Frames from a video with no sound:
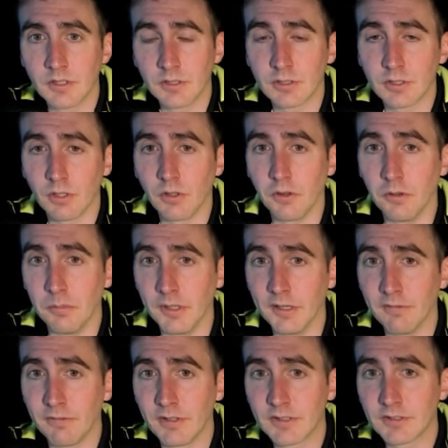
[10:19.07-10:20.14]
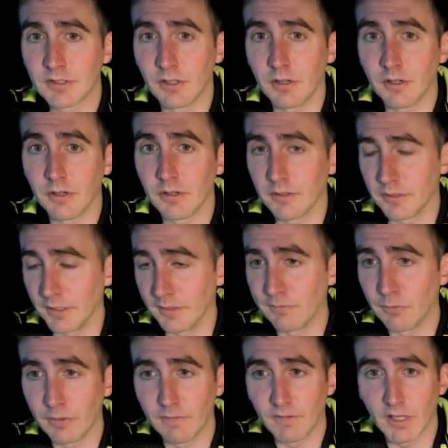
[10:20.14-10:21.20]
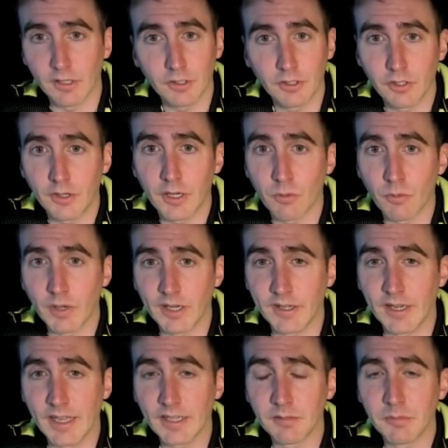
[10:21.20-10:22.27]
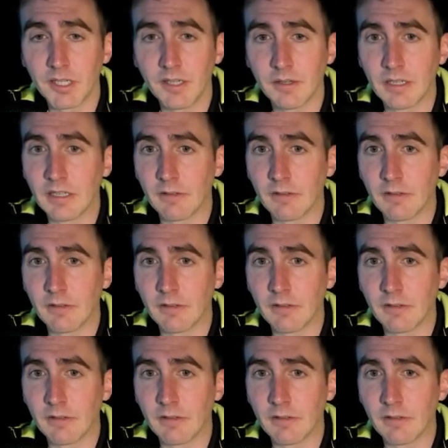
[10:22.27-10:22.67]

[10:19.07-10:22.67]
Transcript: So the benefits are if we've got good airway anatomy,